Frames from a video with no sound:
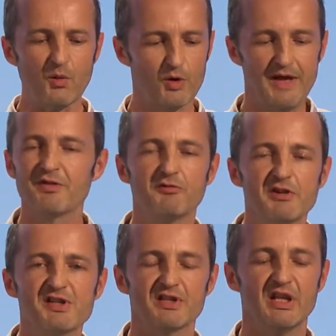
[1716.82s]
whatever the
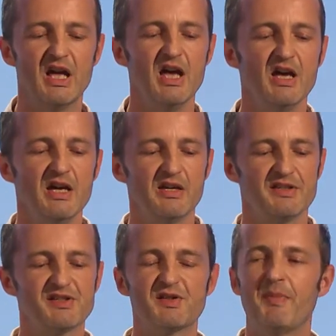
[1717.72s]
reason,
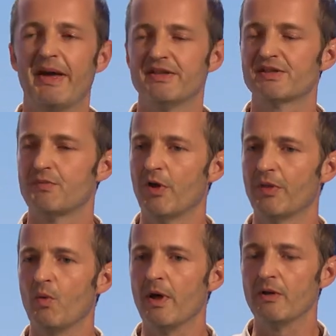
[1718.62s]
this depends
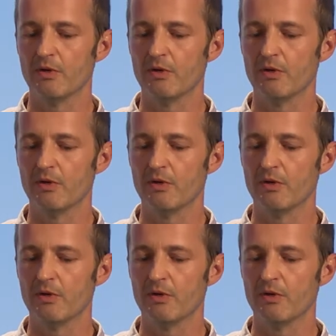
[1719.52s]
upon the way